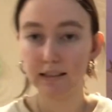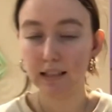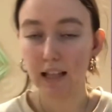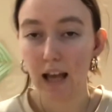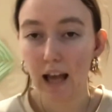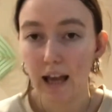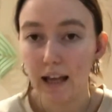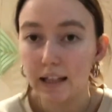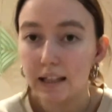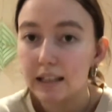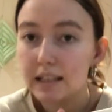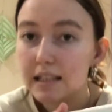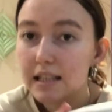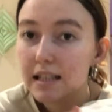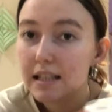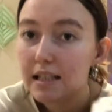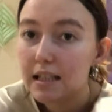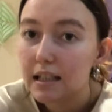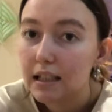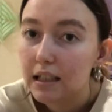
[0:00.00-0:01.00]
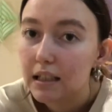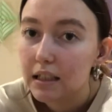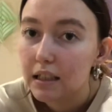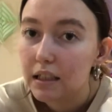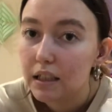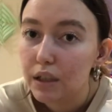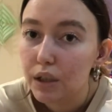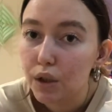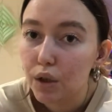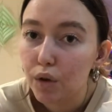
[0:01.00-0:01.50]
eggs
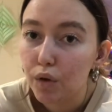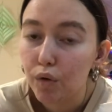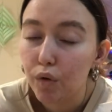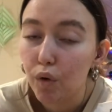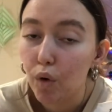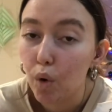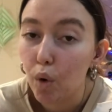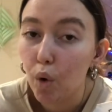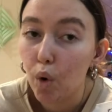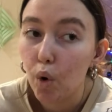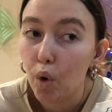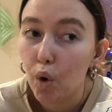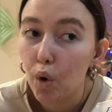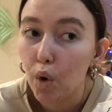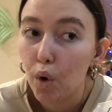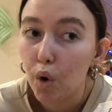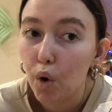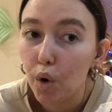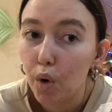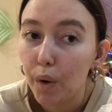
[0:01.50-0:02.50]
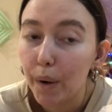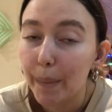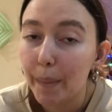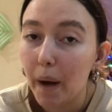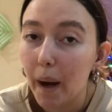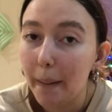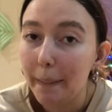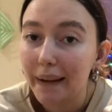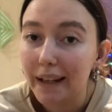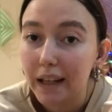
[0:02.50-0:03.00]
for,
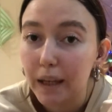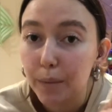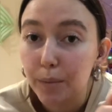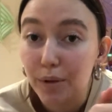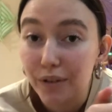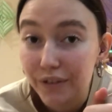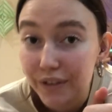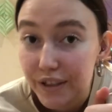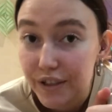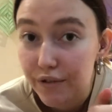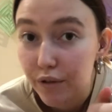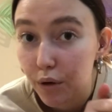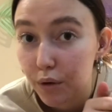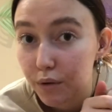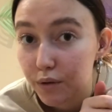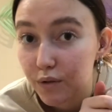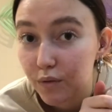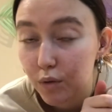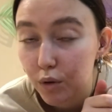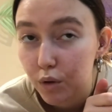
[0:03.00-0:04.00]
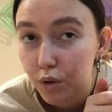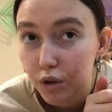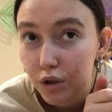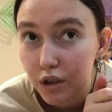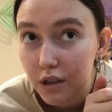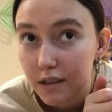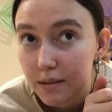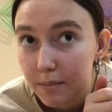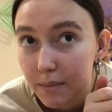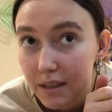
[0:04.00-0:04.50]
I'm making profiteroles for
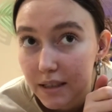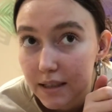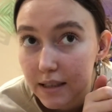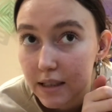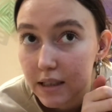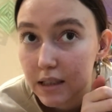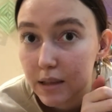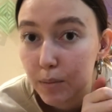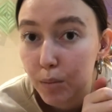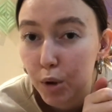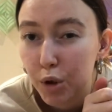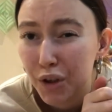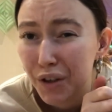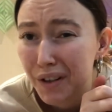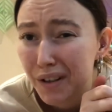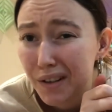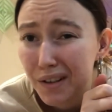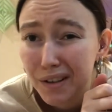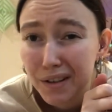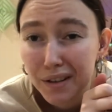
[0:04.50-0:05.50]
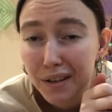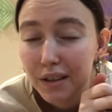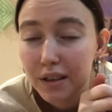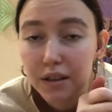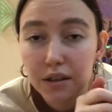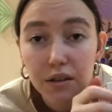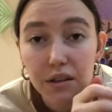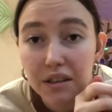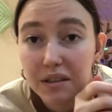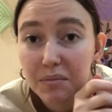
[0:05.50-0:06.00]
Christmas pudding,
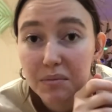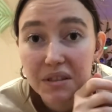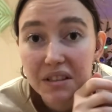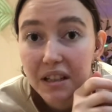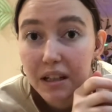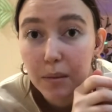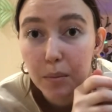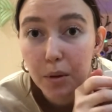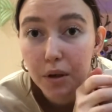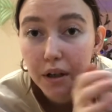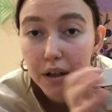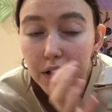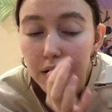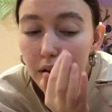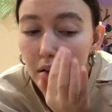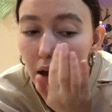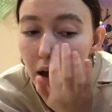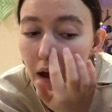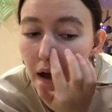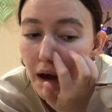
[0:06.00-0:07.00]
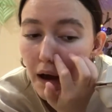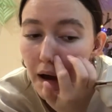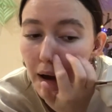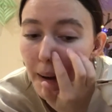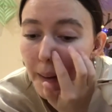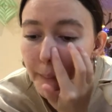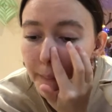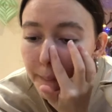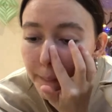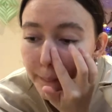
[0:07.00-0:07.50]
Christmas dinner pudding.
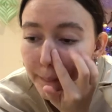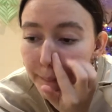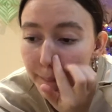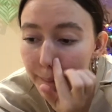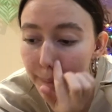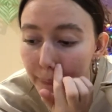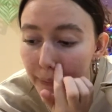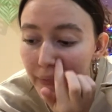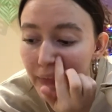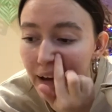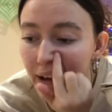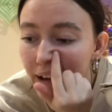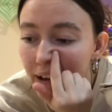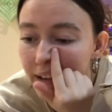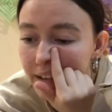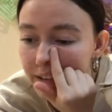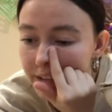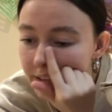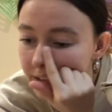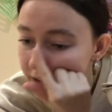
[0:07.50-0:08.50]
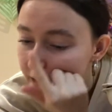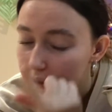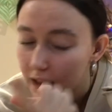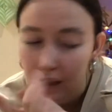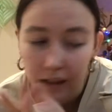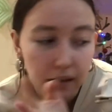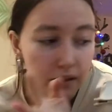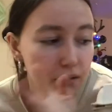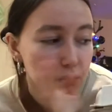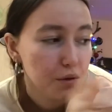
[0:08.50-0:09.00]
And
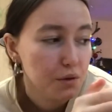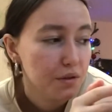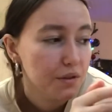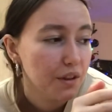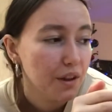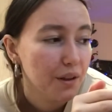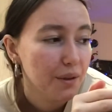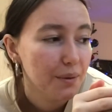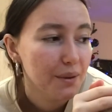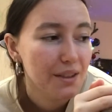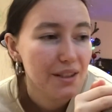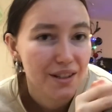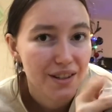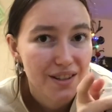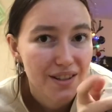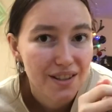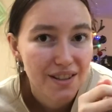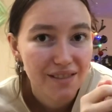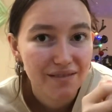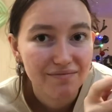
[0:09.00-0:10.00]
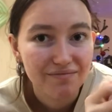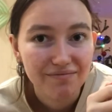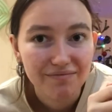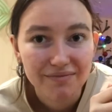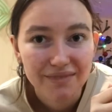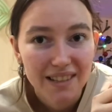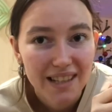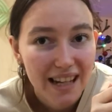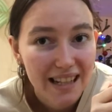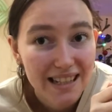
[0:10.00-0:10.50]
then also we just,
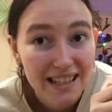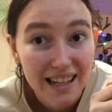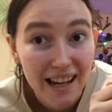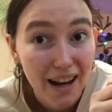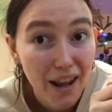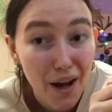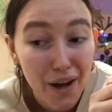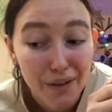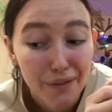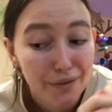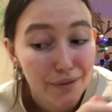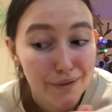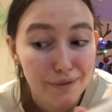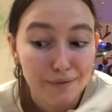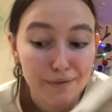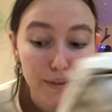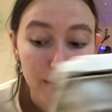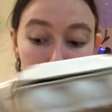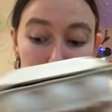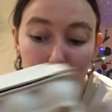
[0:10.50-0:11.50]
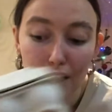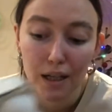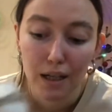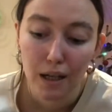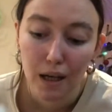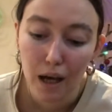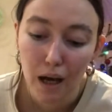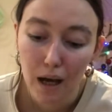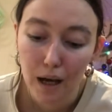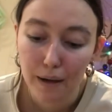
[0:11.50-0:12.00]
day-to-day life.
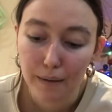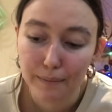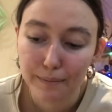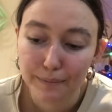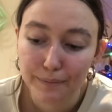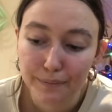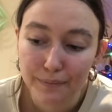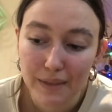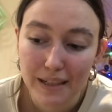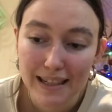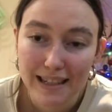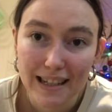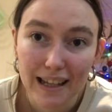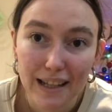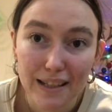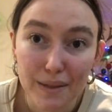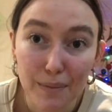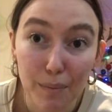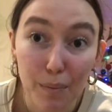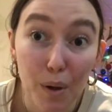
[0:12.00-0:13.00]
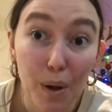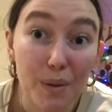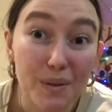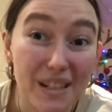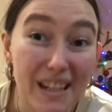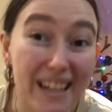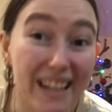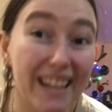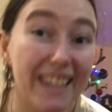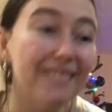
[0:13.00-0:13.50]
We need to get some
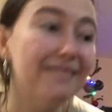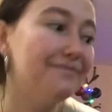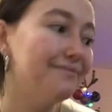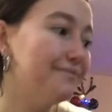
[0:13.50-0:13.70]
protein.